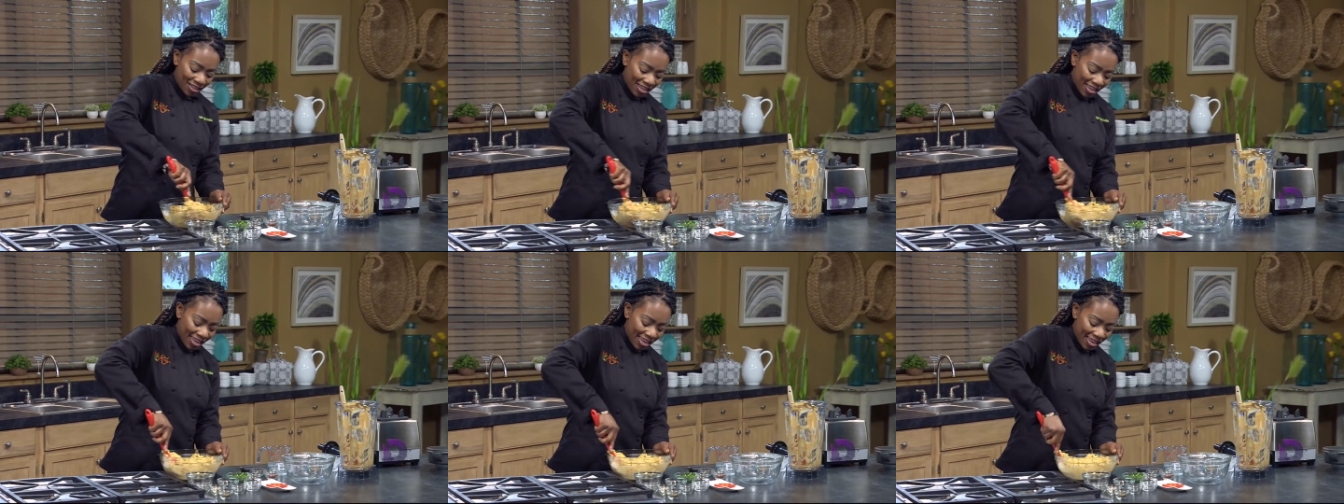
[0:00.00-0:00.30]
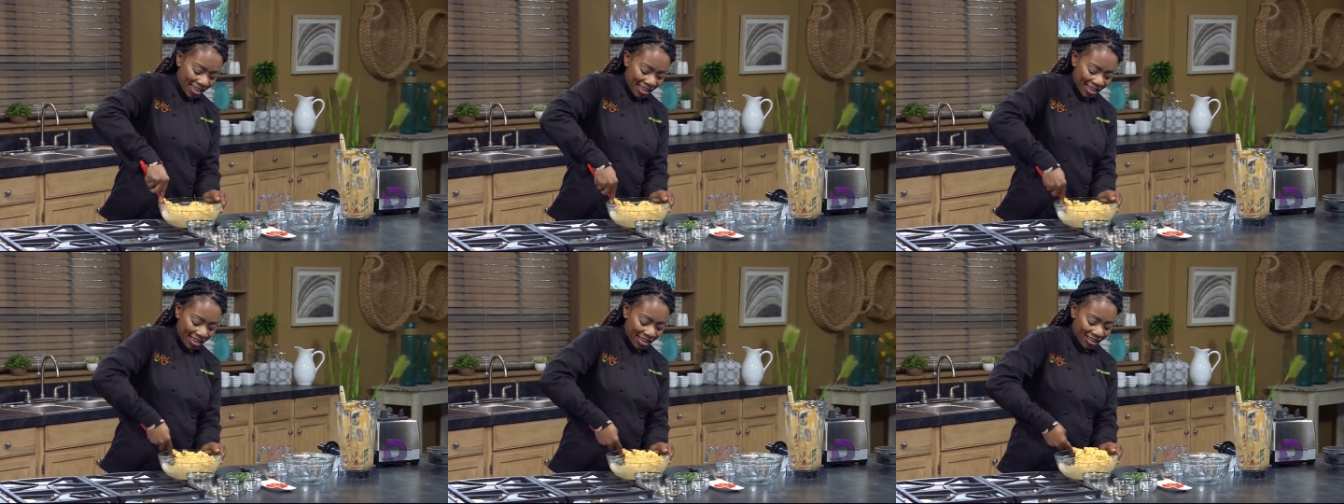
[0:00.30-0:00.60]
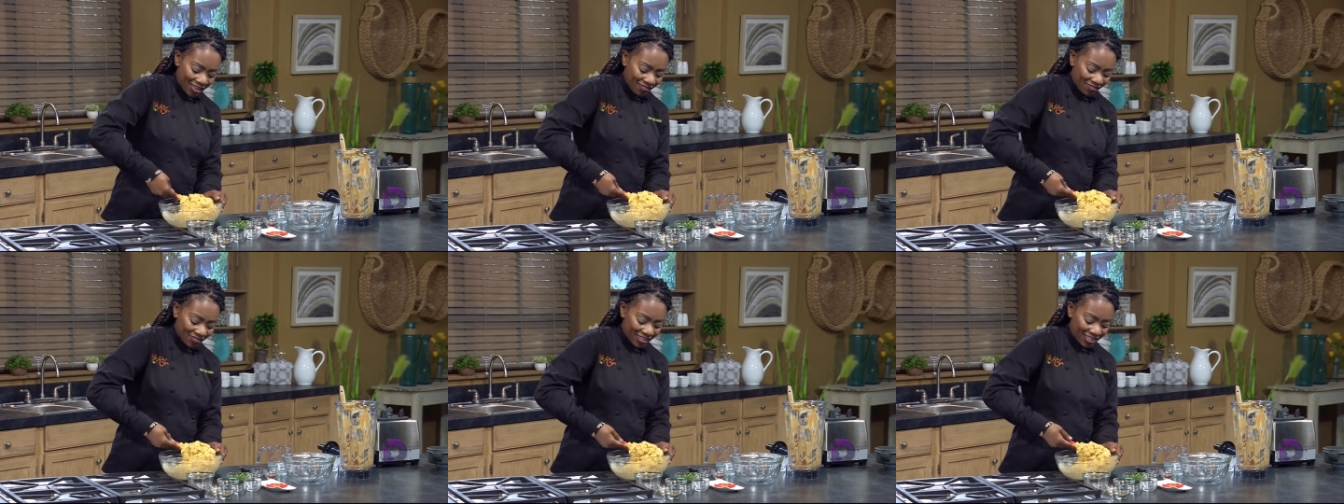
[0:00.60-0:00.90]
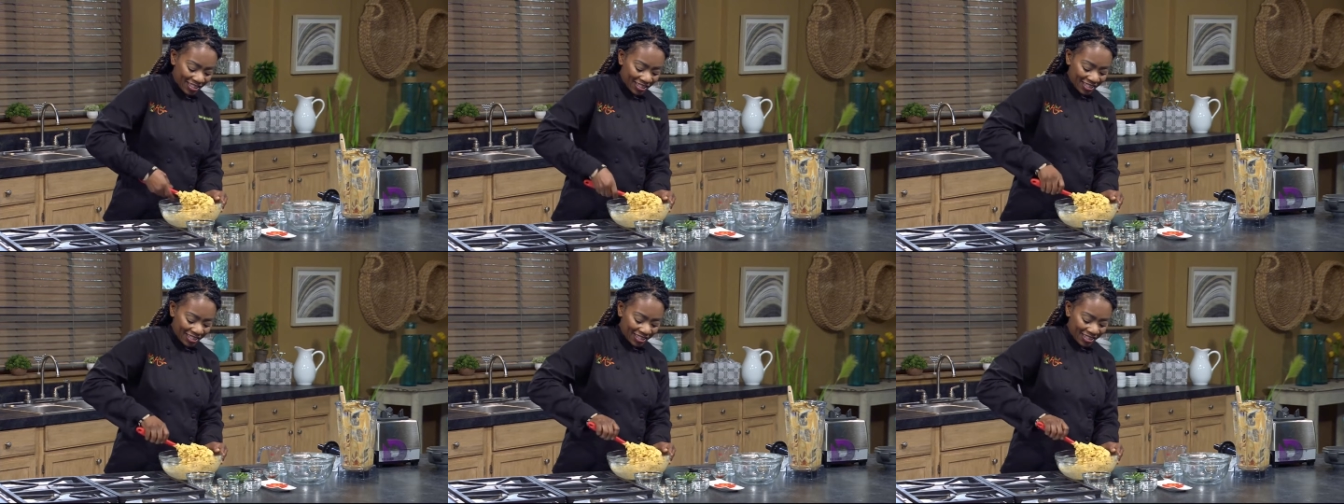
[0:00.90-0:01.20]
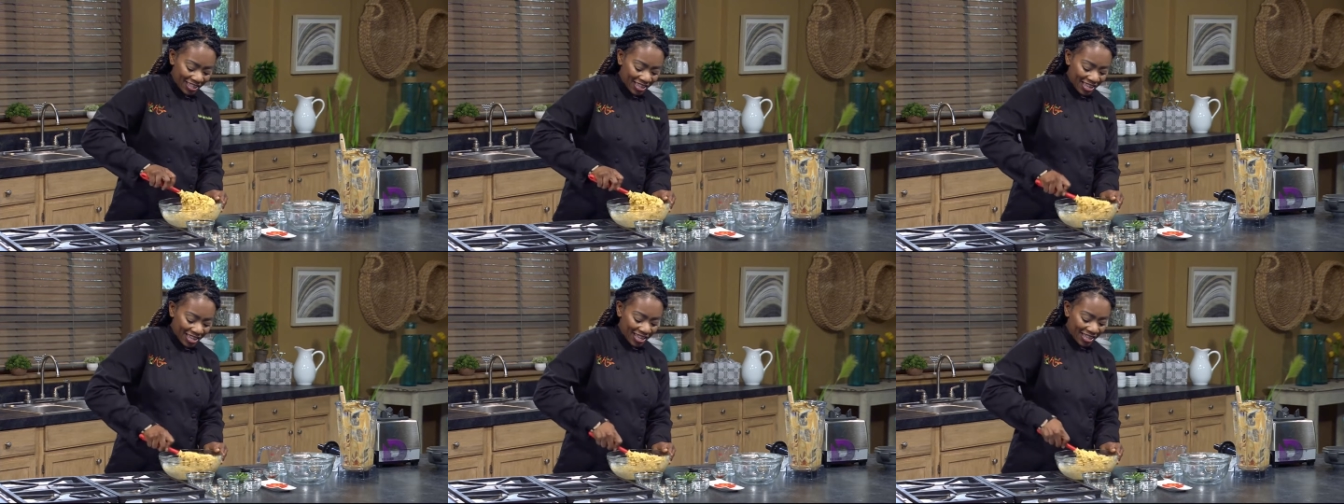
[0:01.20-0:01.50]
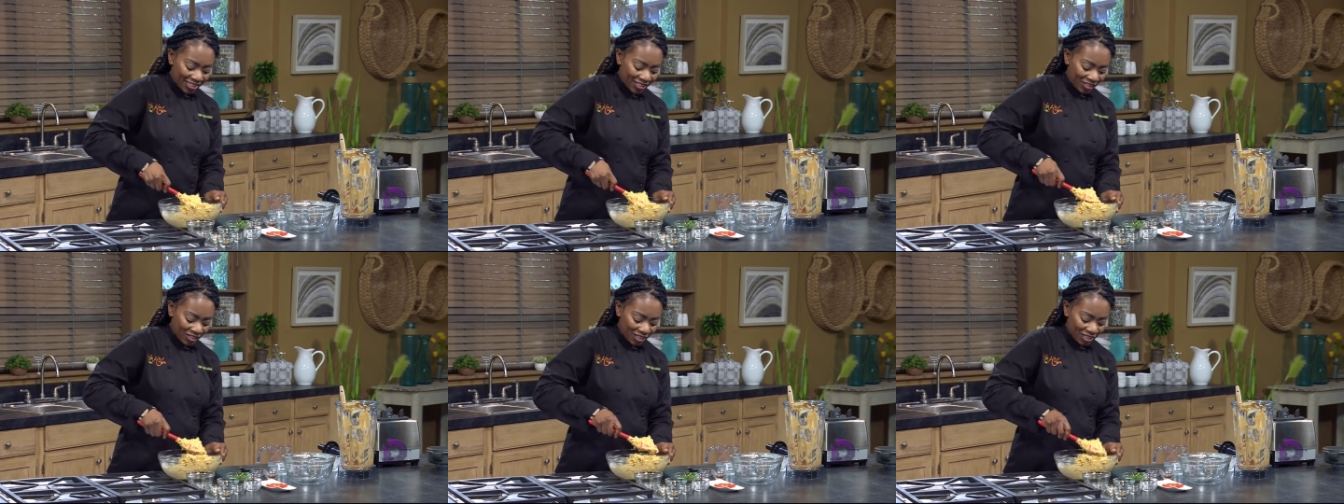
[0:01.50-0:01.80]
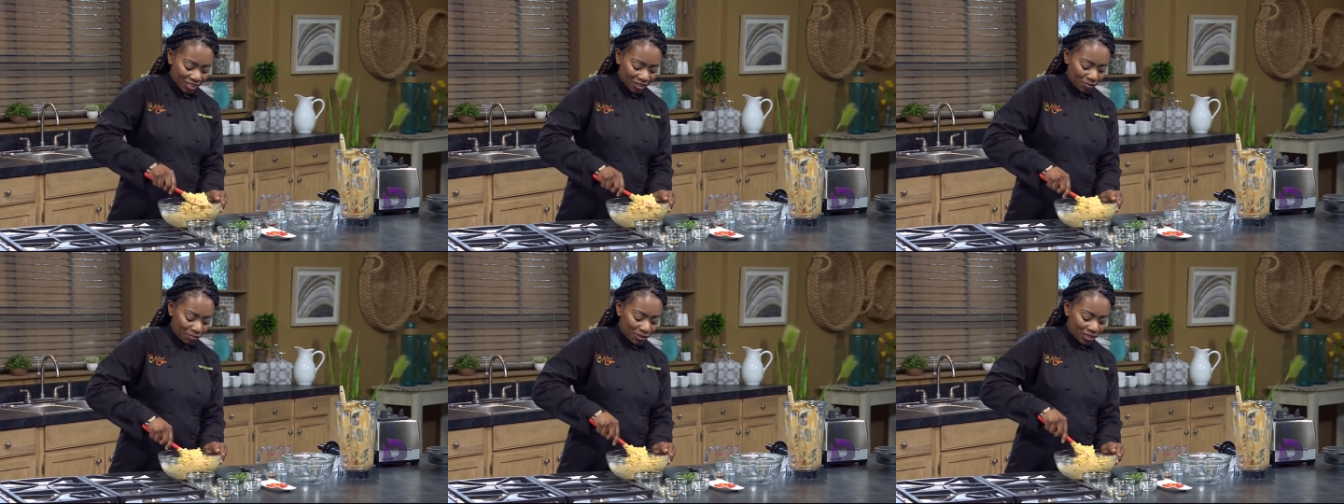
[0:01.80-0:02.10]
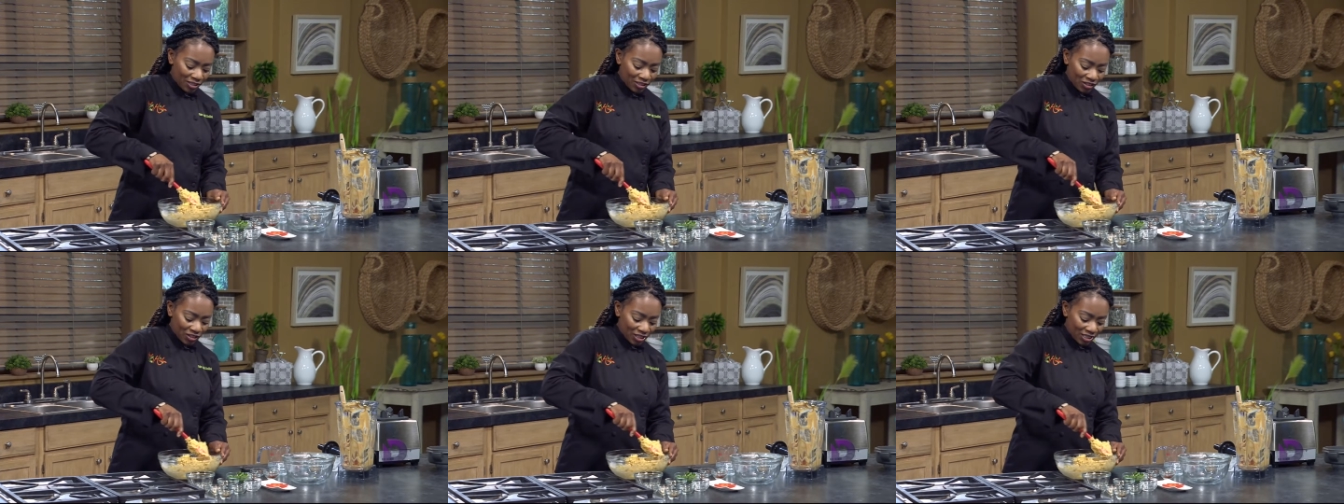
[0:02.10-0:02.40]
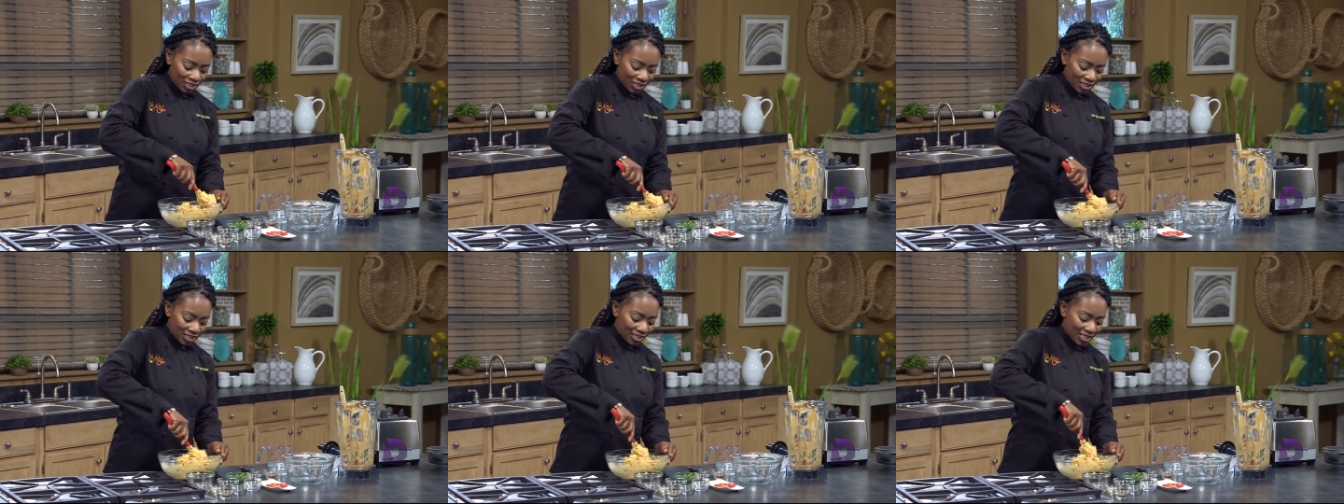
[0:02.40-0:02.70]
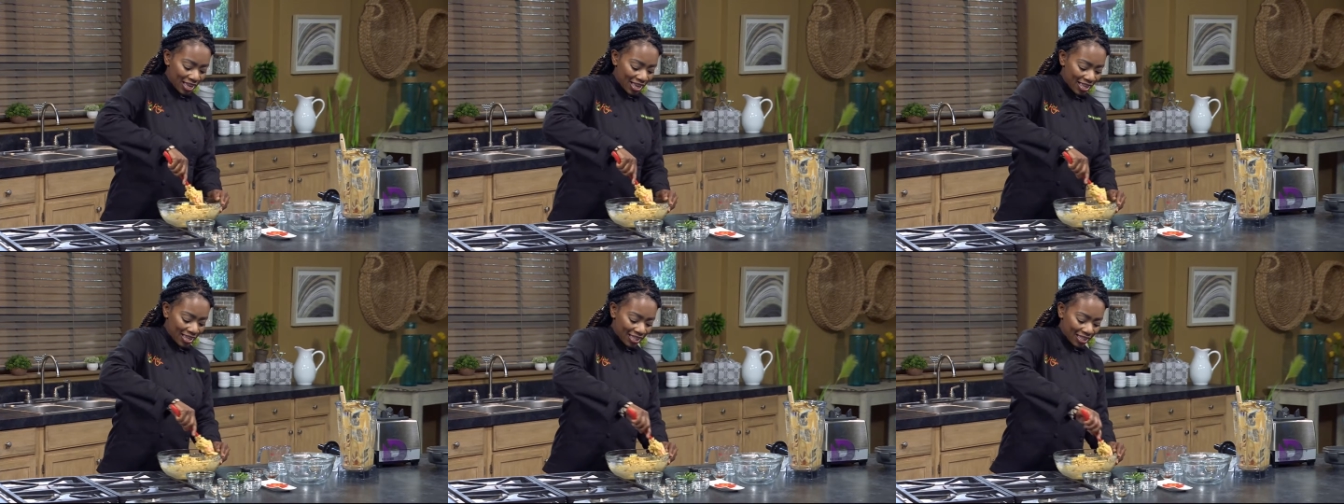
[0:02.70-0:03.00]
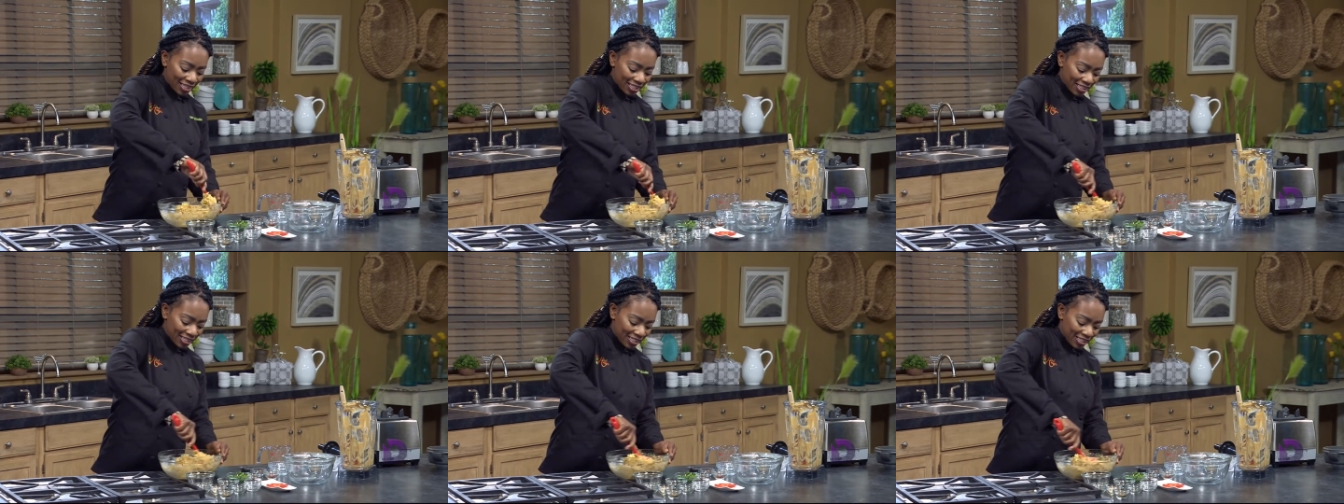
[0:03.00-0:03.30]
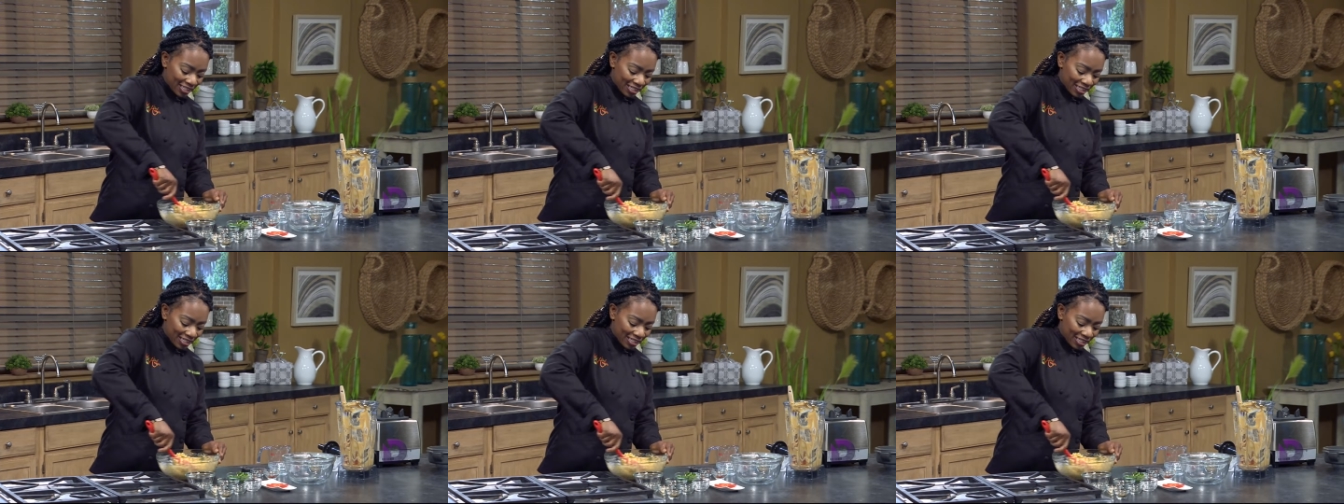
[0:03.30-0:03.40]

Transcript: have this chickpea chicken salad.